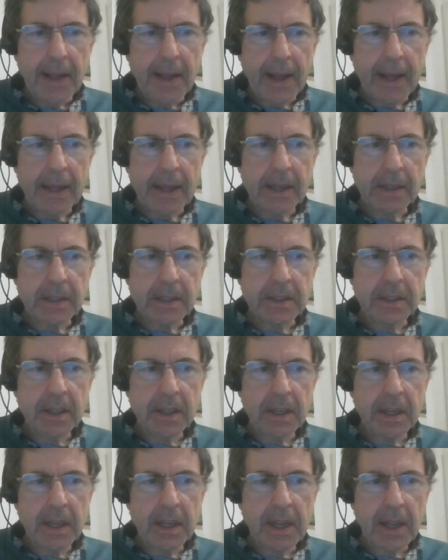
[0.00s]
and
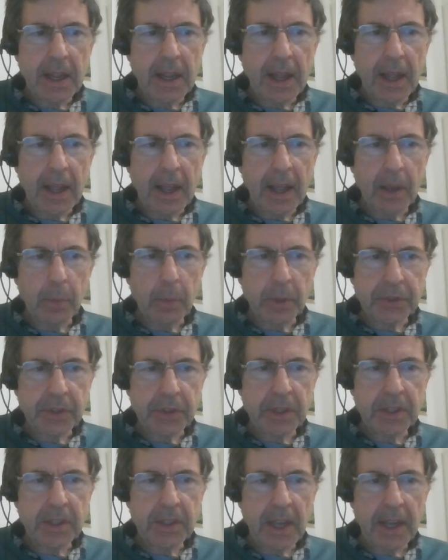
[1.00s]
it was
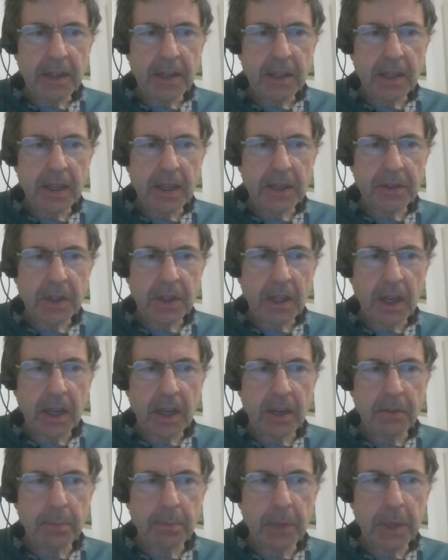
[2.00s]
intended as a kind
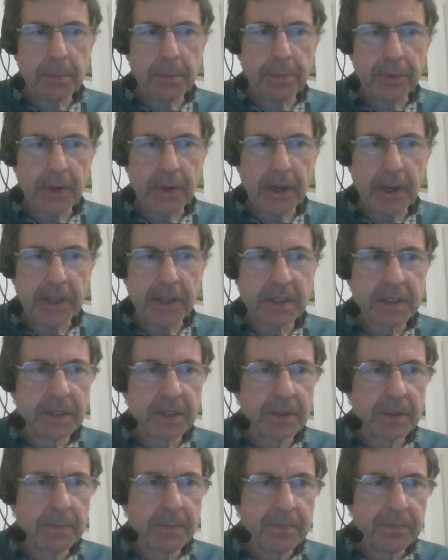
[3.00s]
of mid-price
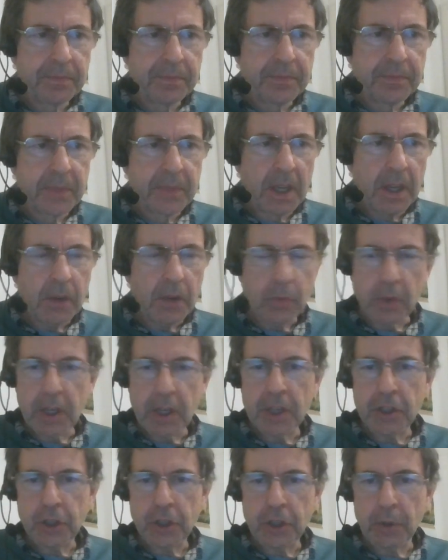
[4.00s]

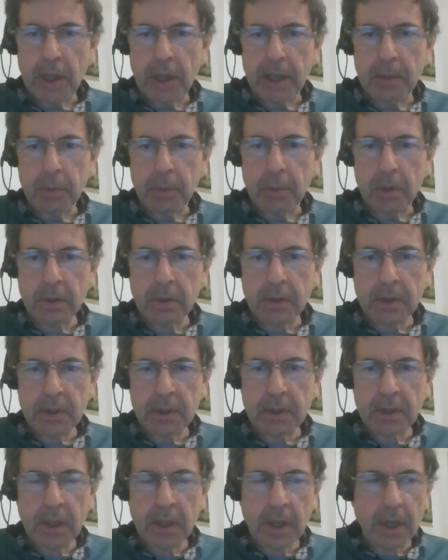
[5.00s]
reissue label.
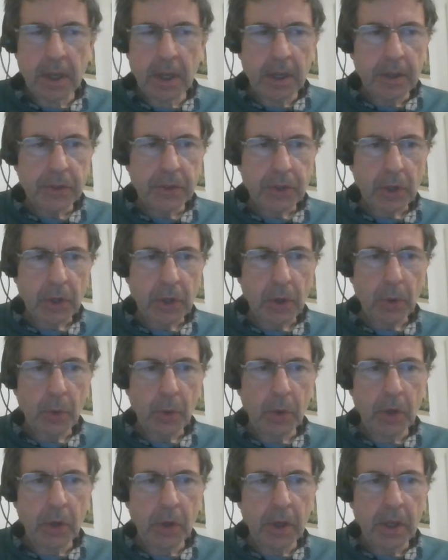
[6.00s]
So
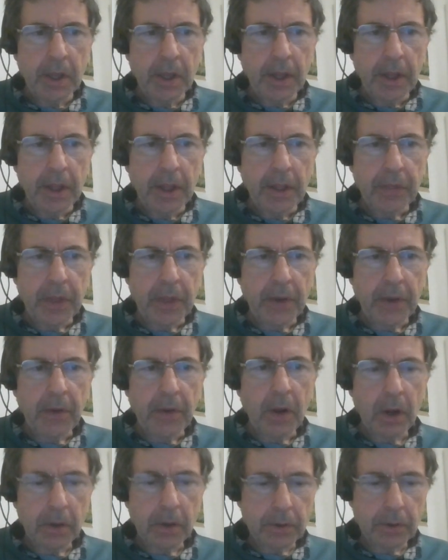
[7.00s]
there
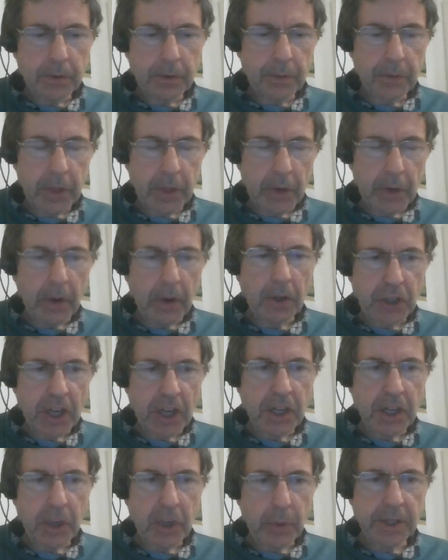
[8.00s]
are
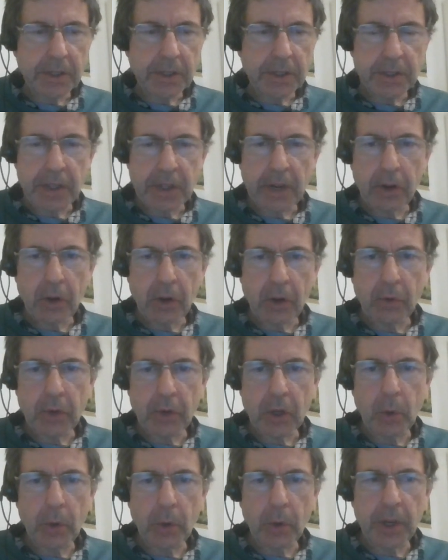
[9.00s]
genuine stereo
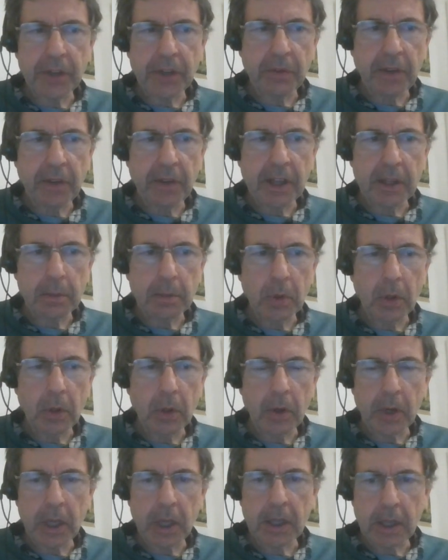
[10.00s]
recordings available on
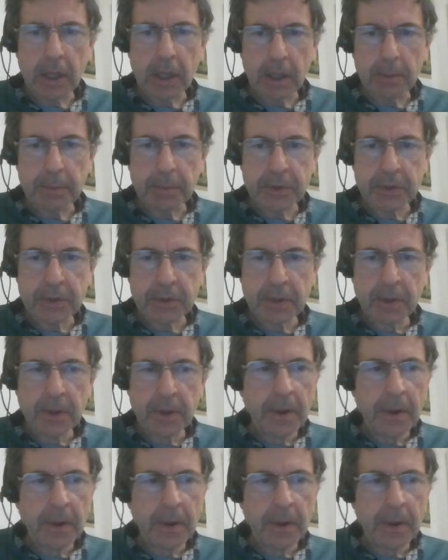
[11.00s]
Eclipse,